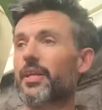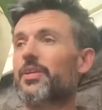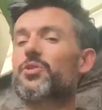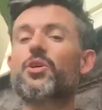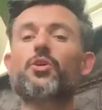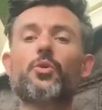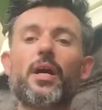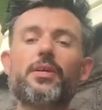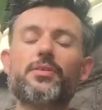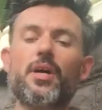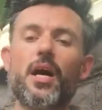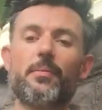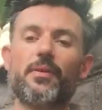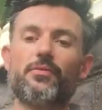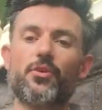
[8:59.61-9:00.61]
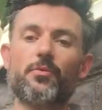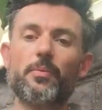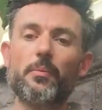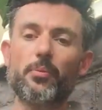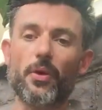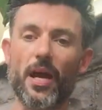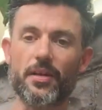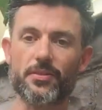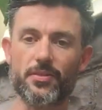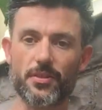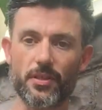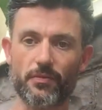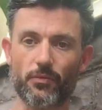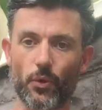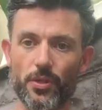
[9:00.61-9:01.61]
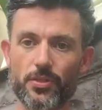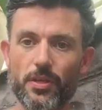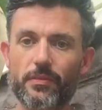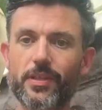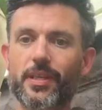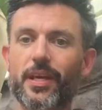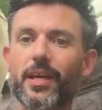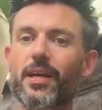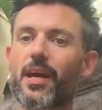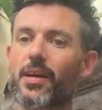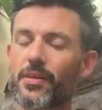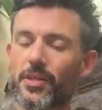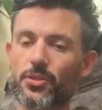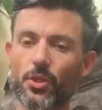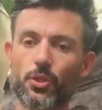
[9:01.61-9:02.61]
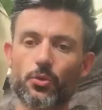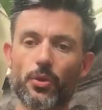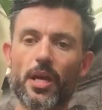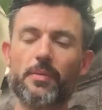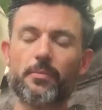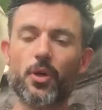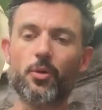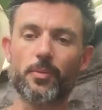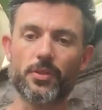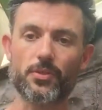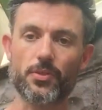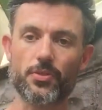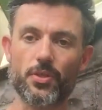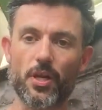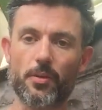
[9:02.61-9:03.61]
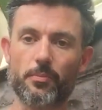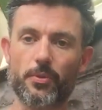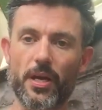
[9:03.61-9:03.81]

That's a great time. If you've been practicing your voice every day, that's a great moment to start